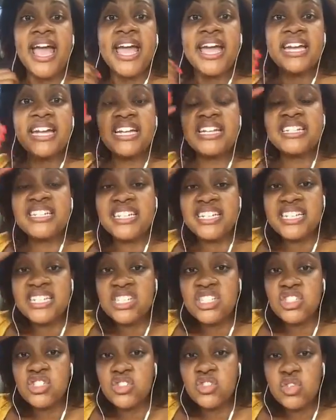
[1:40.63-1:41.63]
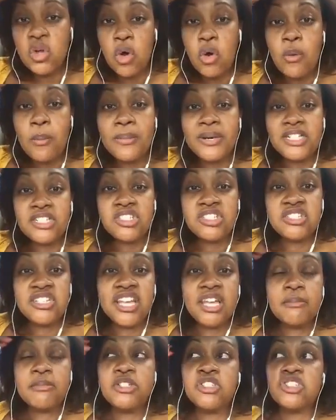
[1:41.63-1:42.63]
And it did so much
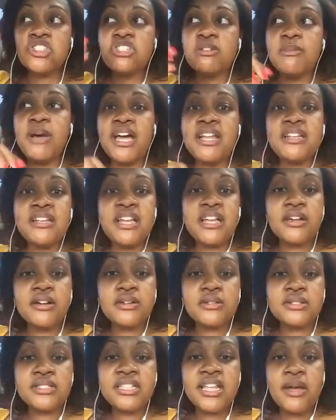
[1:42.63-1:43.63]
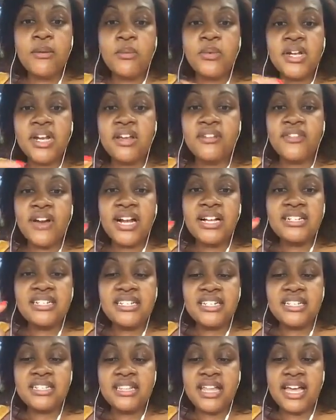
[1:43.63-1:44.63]
damage to my nails that whenever I
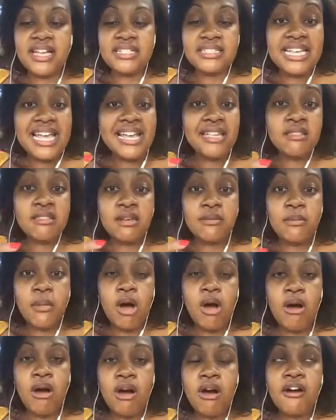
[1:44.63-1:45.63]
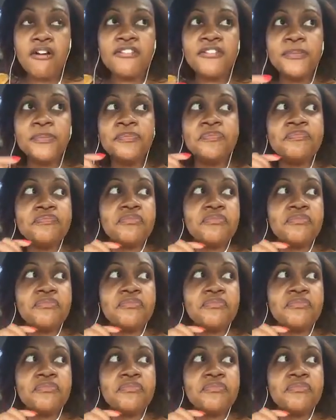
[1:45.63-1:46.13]
did like take them off,